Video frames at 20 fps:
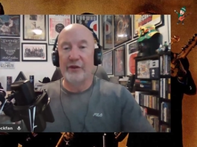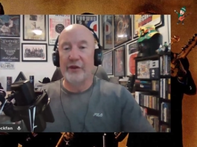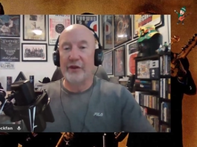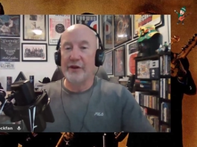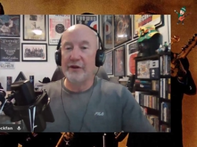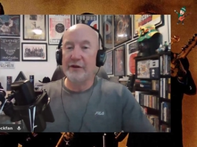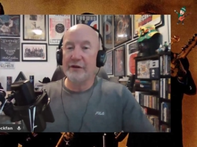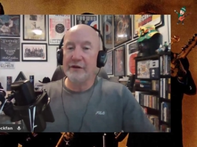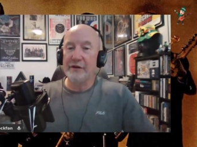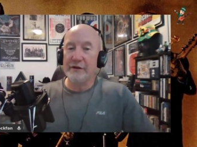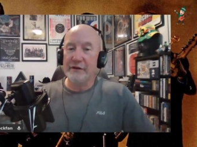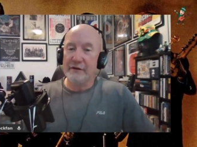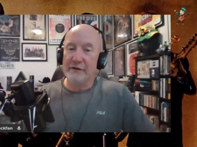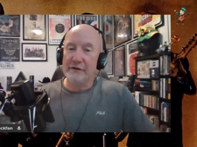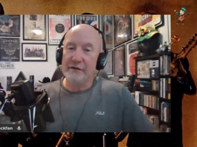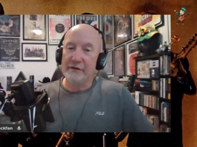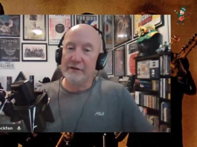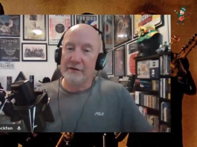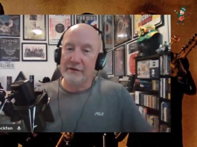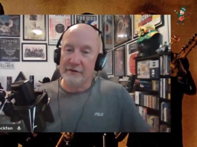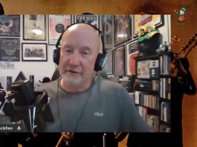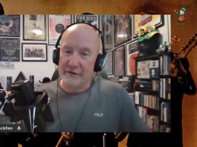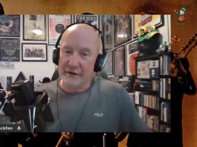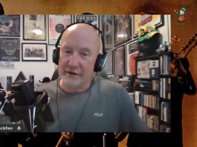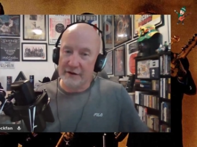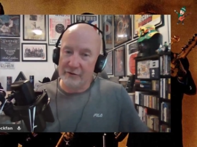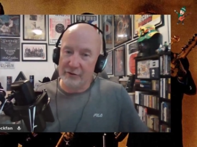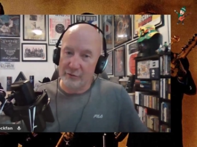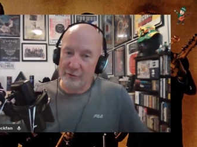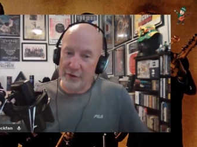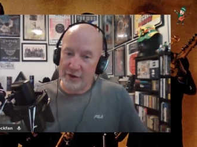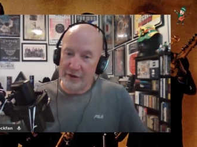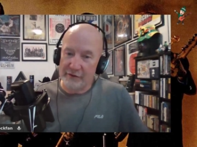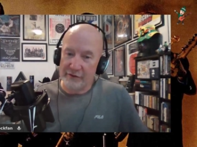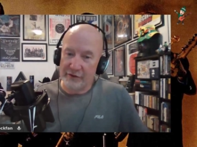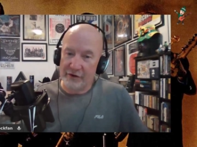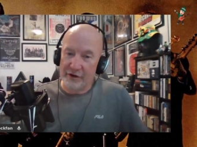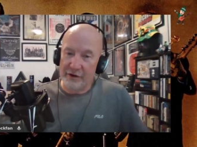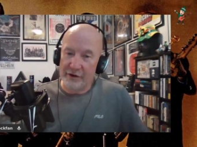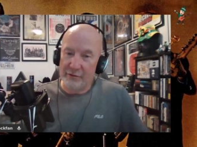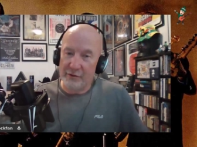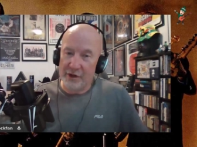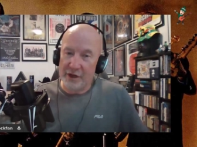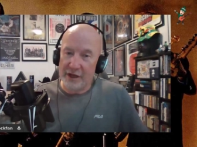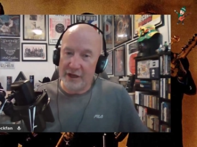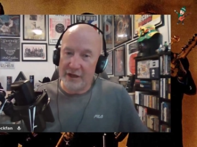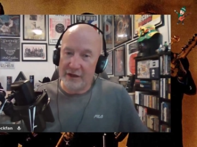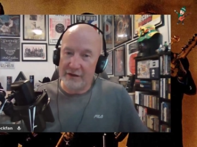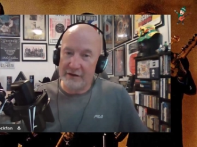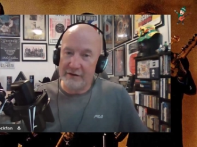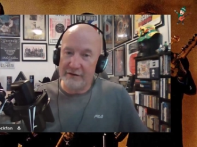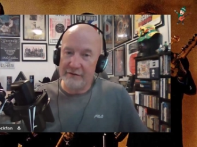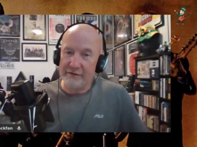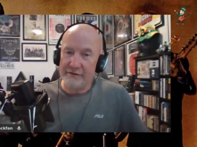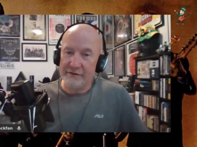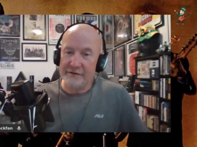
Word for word: then, hope you have a great weekend.